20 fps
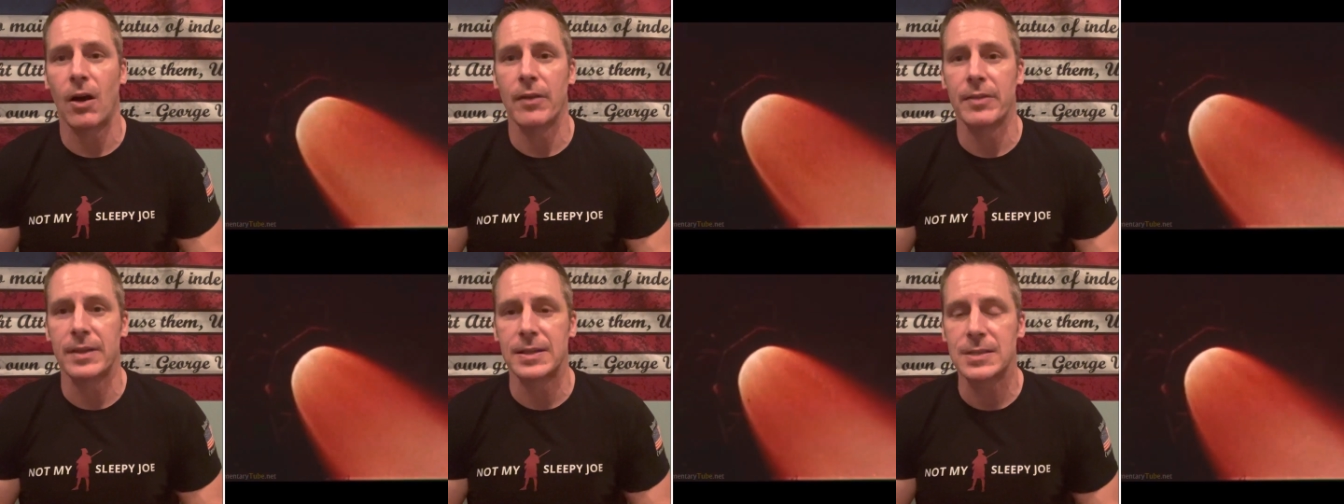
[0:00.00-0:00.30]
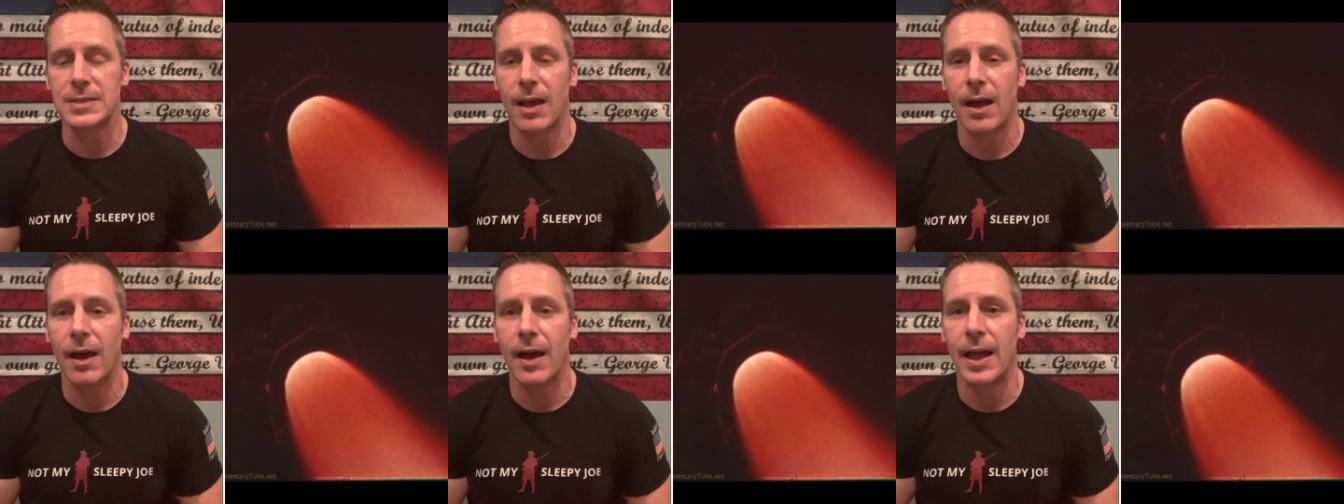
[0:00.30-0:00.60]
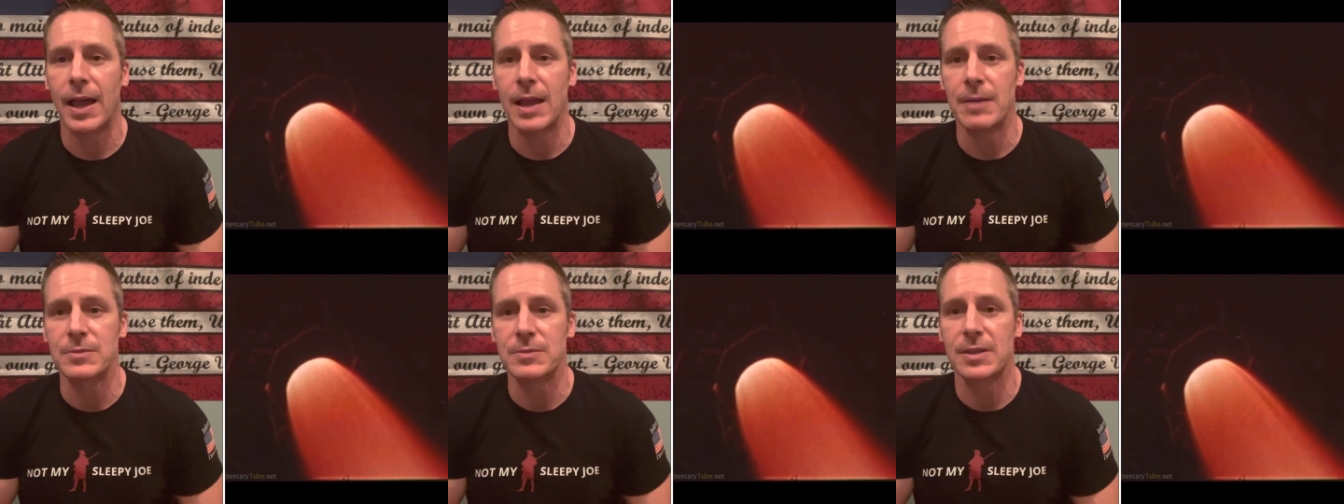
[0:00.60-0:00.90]
on the
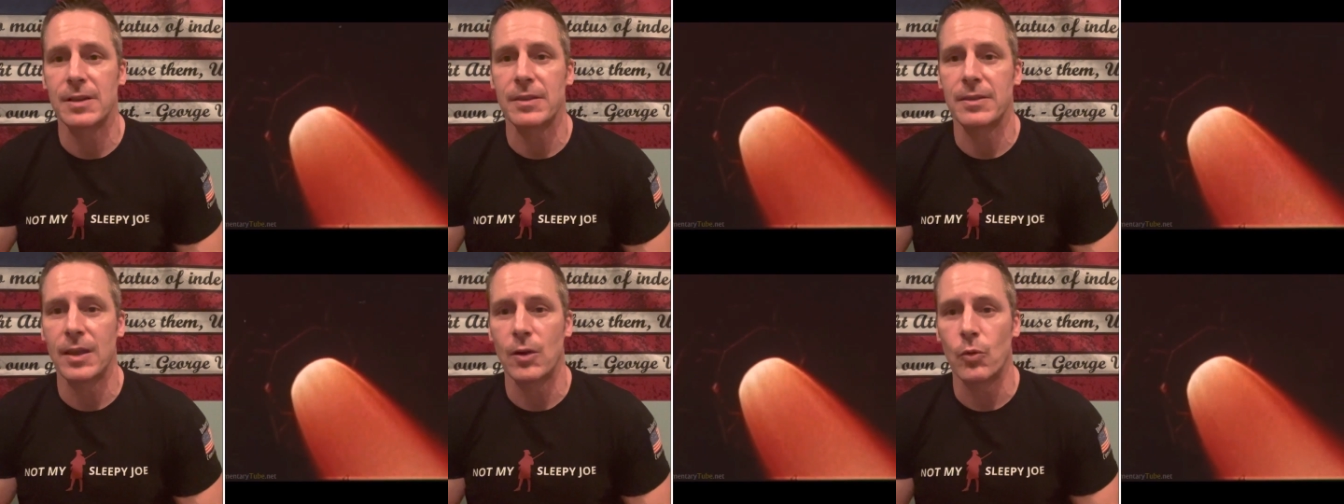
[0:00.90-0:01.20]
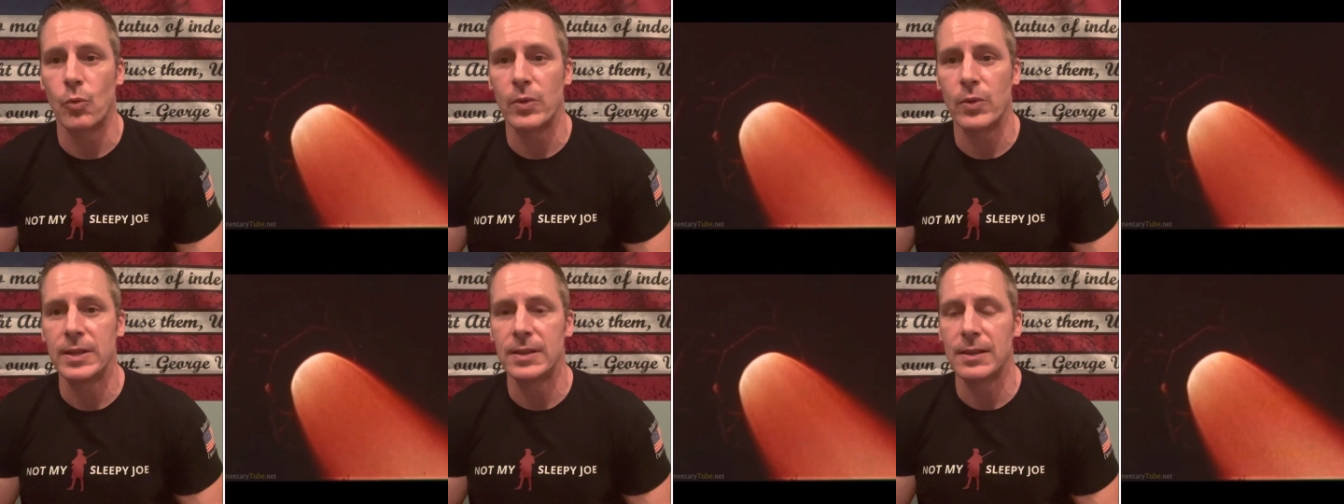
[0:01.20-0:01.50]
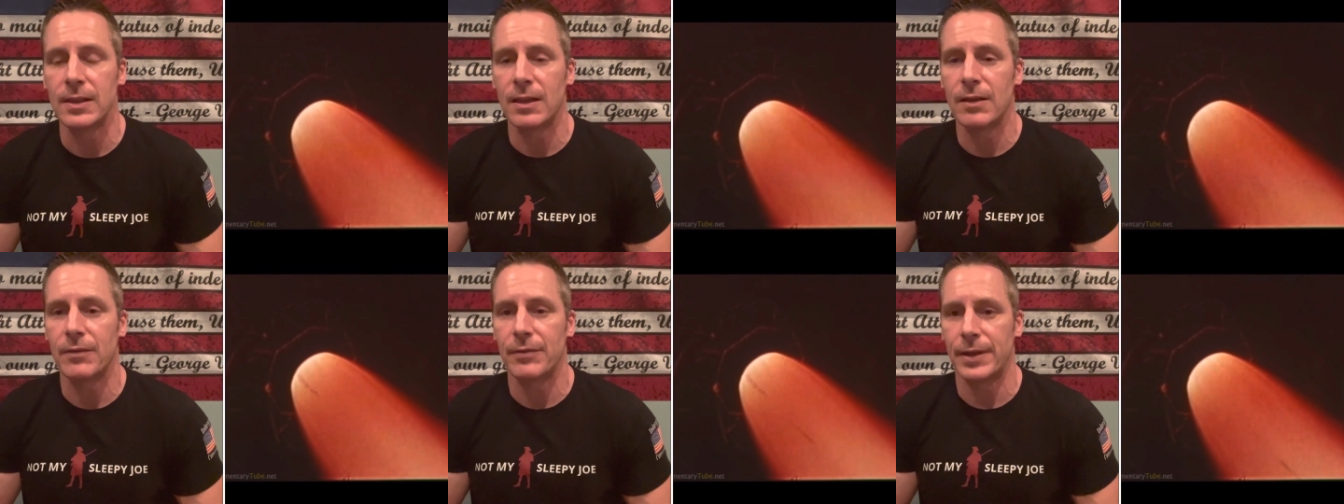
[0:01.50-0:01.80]
times that we
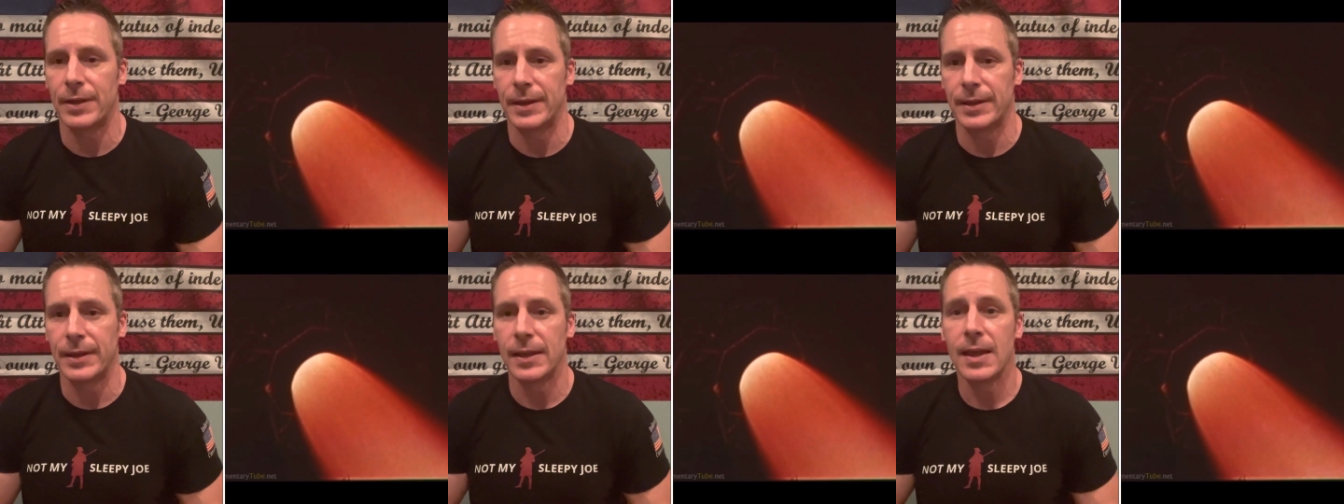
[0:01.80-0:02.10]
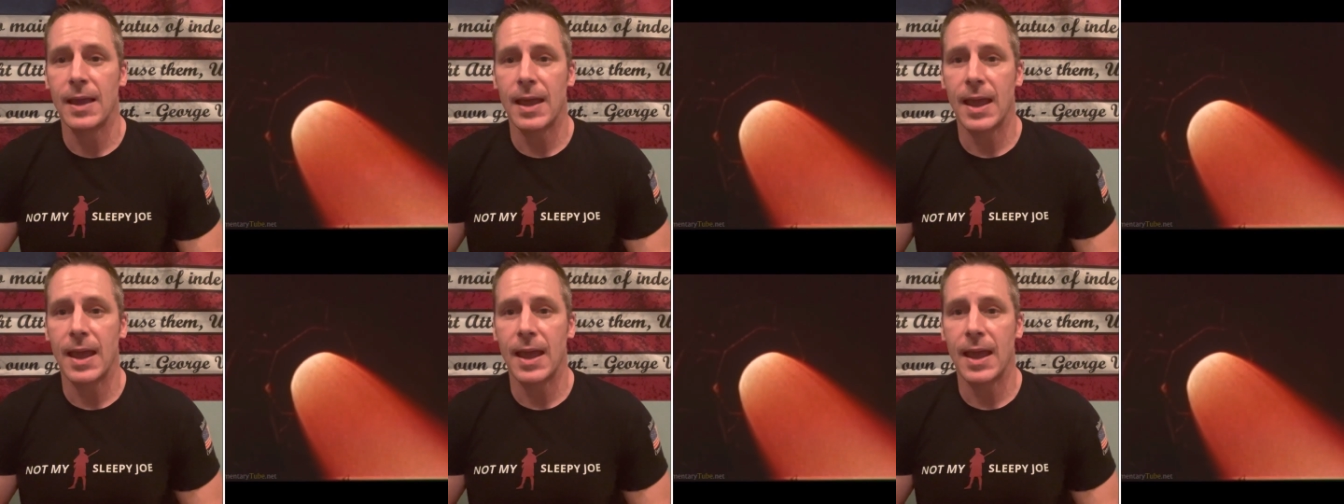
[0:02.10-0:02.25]
live in.